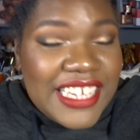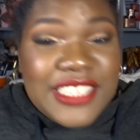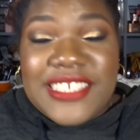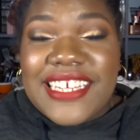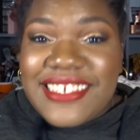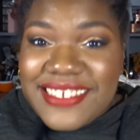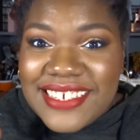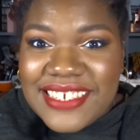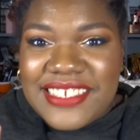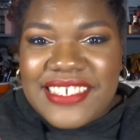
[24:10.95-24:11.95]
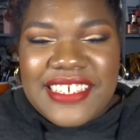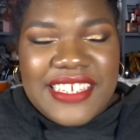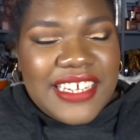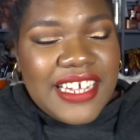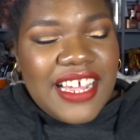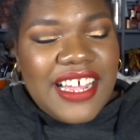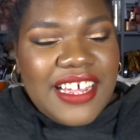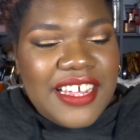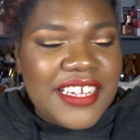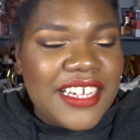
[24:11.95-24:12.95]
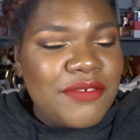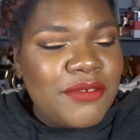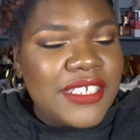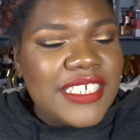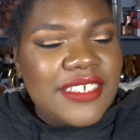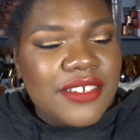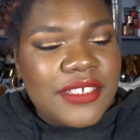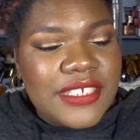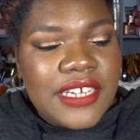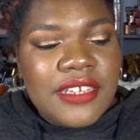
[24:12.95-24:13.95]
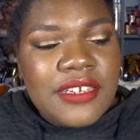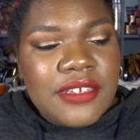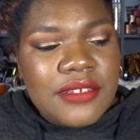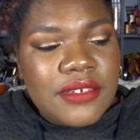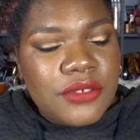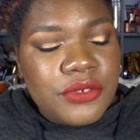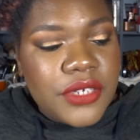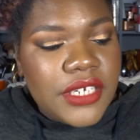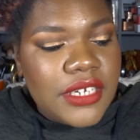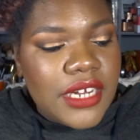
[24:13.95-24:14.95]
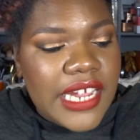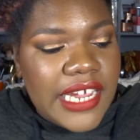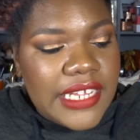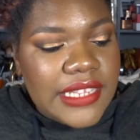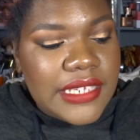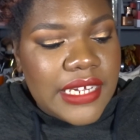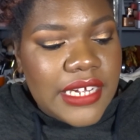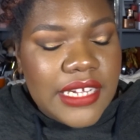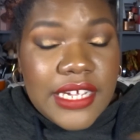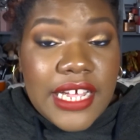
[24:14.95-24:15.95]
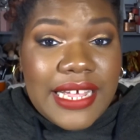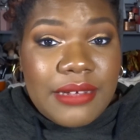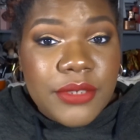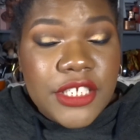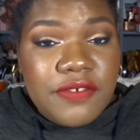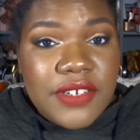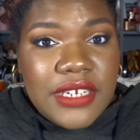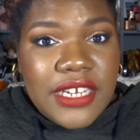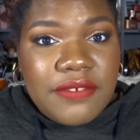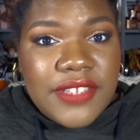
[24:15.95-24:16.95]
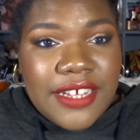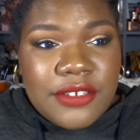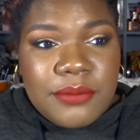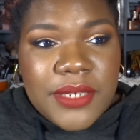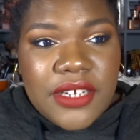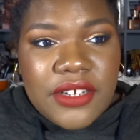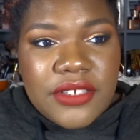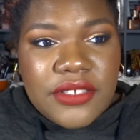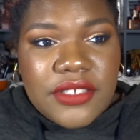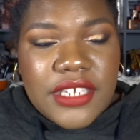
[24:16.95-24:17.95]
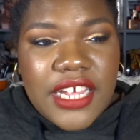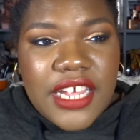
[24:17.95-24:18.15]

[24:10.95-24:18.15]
The skin tint. Everyone is on the skin tint train, and I was feeling left out because